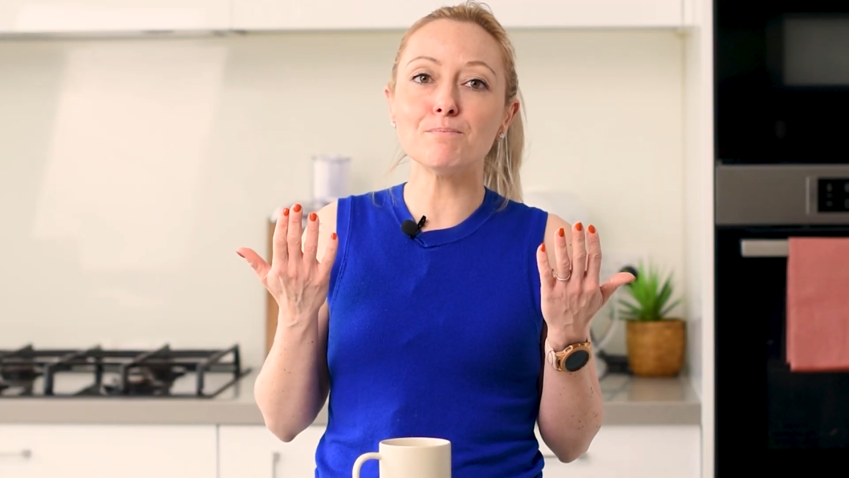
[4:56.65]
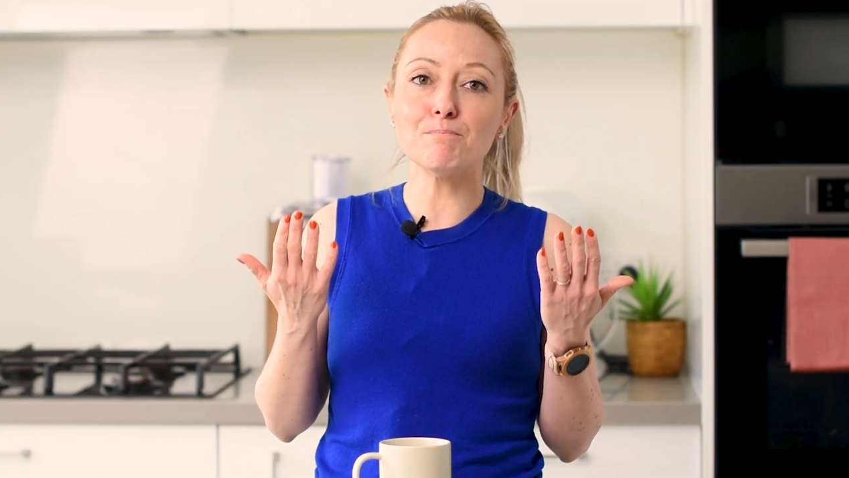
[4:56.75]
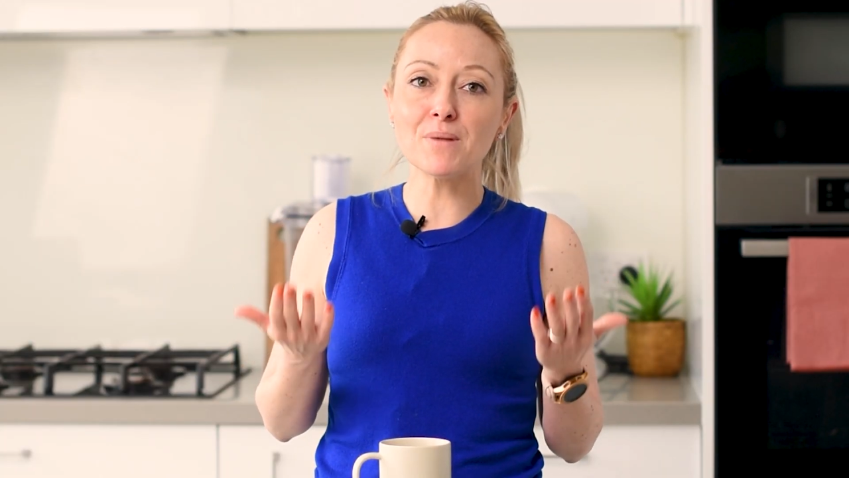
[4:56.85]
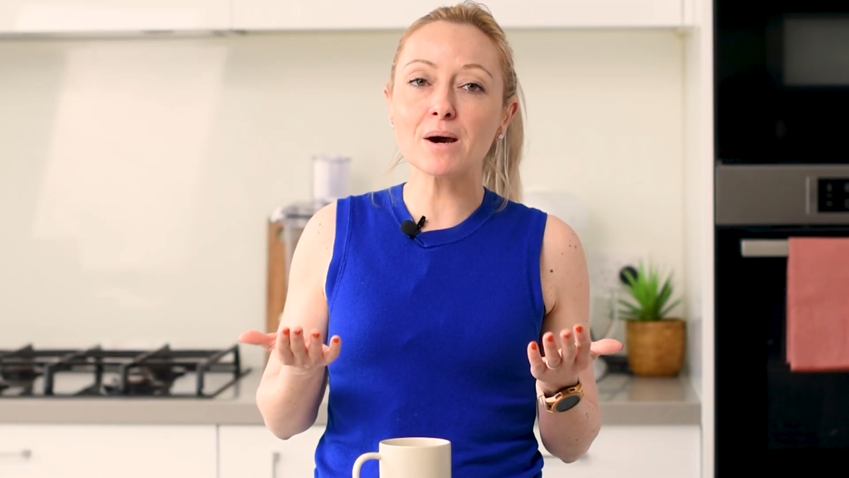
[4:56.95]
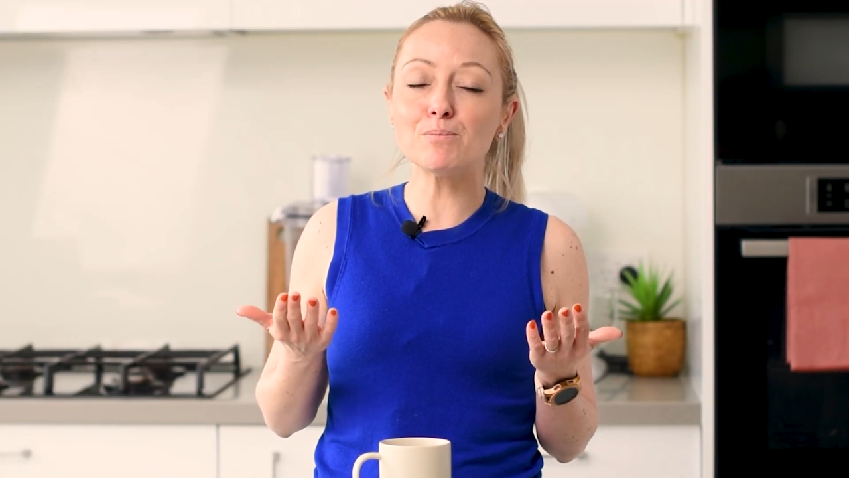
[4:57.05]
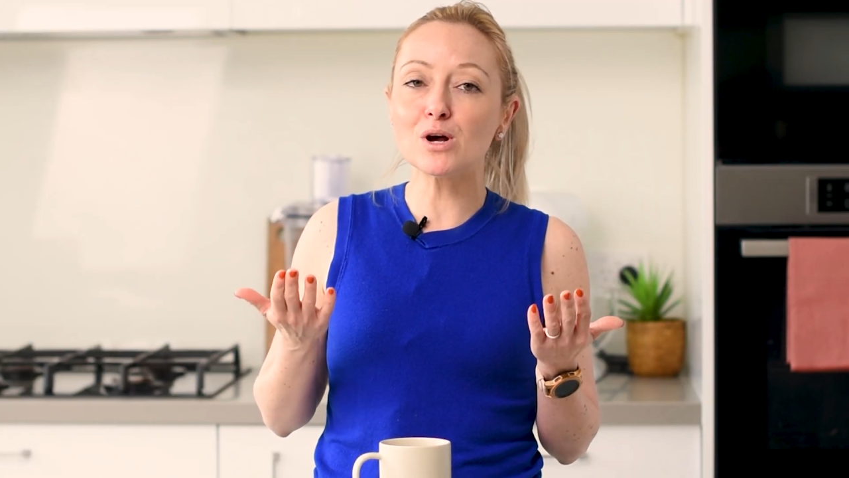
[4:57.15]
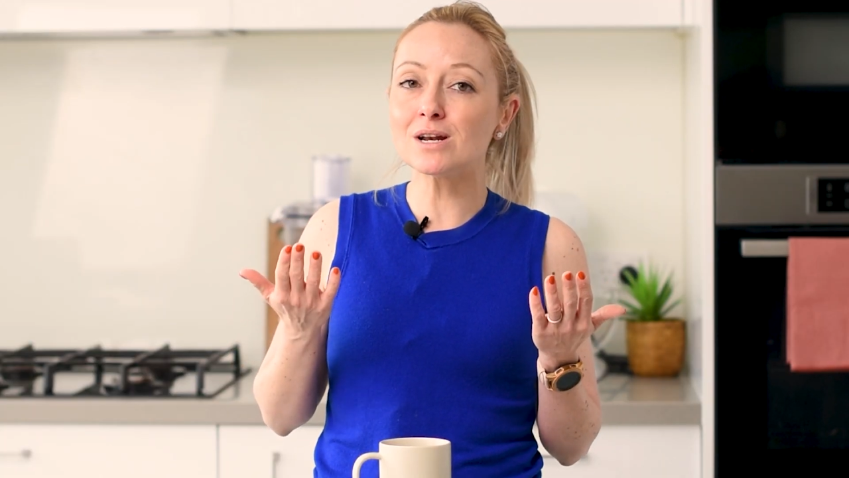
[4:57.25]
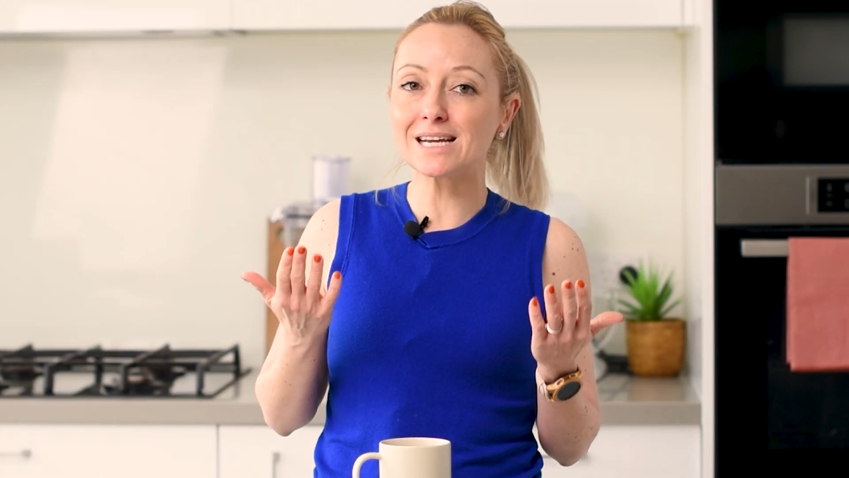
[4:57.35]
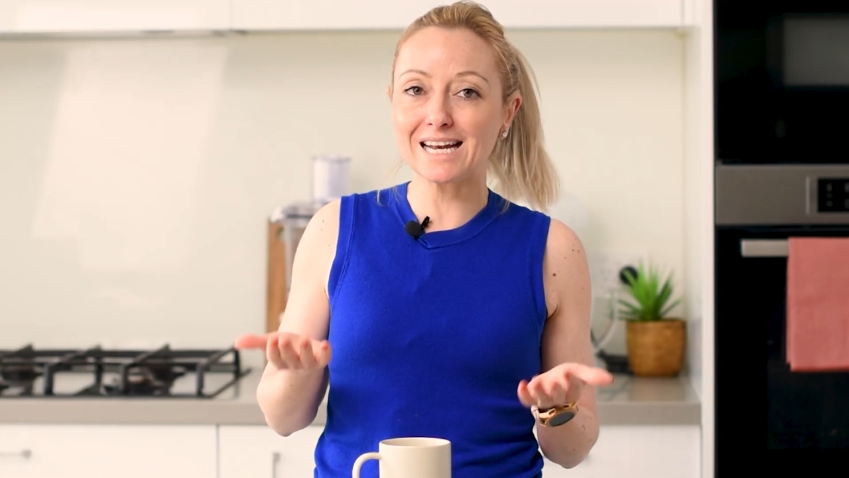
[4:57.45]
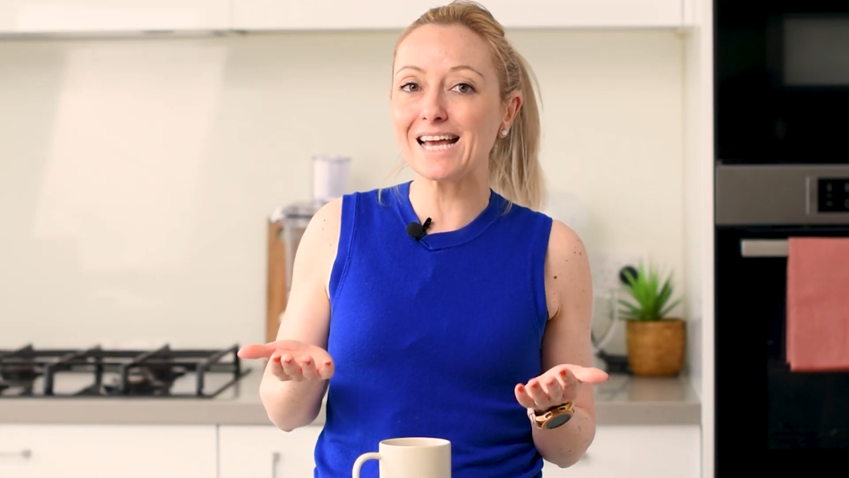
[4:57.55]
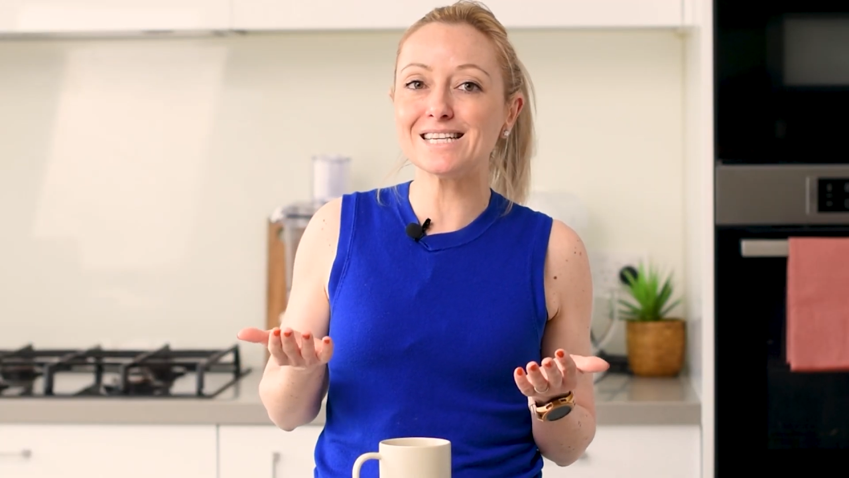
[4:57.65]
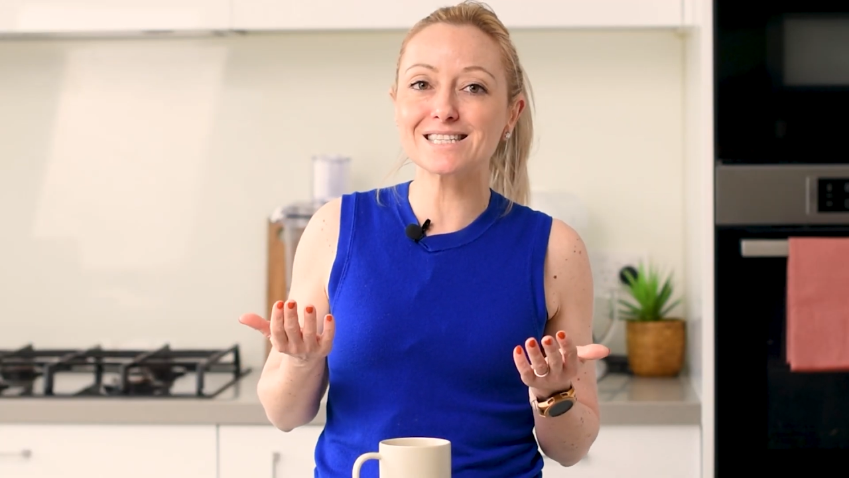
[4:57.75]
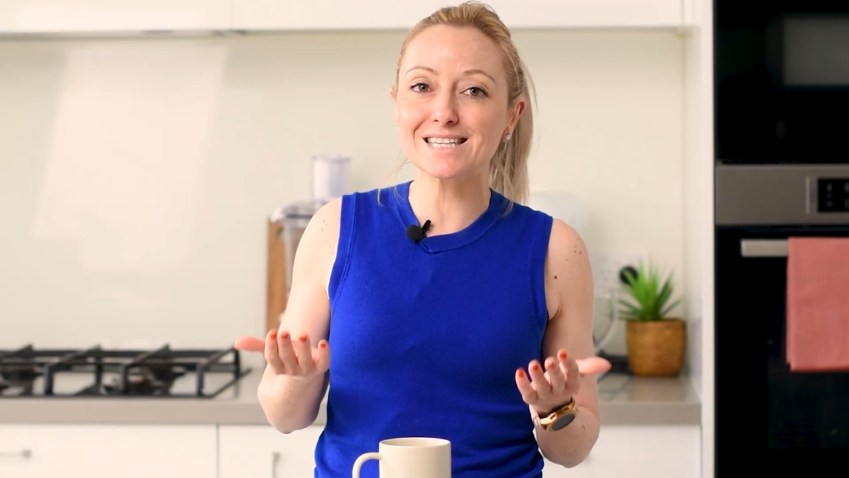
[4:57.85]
maple glaze